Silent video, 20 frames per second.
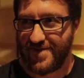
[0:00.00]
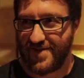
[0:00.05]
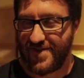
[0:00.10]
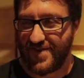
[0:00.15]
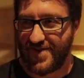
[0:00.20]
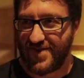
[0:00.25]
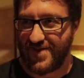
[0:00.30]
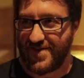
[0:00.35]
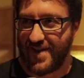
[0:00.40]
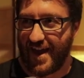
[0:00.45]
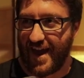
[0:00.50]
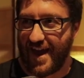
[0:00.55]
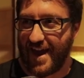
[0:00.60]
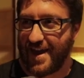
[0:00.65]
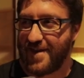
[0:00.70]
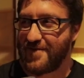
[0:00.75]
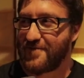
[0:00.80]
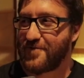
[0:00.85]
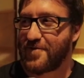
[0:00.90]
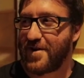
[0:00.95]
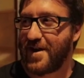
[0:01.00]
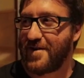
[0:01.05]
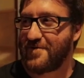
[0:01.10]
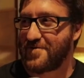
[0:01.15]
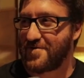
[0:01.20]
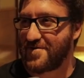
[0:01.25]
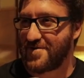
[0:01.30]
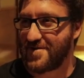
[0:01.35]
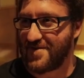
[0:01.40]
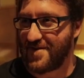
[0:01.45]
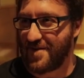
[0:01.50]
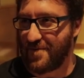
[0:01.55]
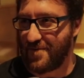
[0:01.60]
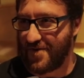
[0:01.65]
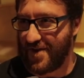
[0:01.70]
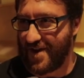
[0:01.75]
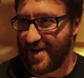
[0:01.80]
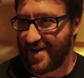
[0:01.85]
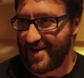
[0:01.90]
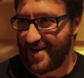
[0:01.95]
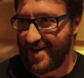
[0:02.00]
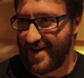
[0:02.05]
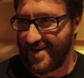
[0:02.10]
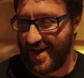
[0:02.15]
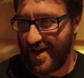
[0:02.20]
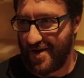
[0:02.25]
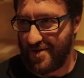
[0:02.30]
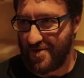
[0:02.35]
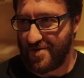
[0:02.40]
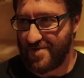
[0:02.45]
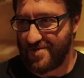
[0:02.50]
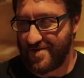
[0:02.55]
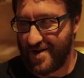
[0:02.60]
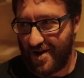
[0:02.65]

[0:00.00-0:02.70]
stay forever, it seems like. And that,